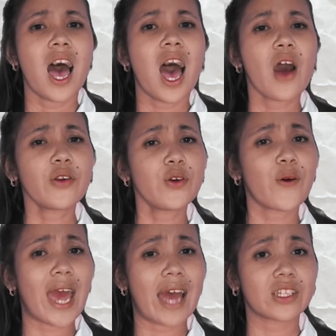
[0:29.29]
How do
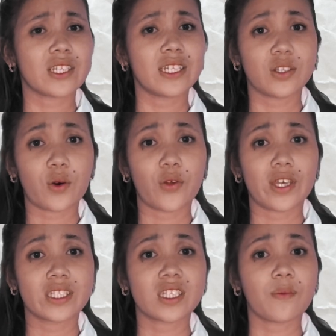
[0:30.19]
I actually know
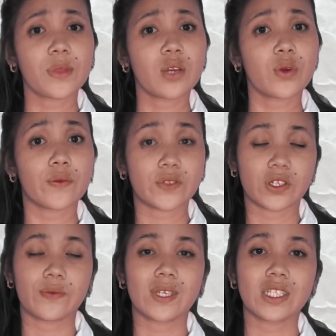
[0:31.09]
that something we
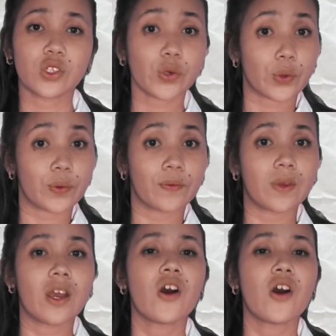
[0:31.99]
observed is true?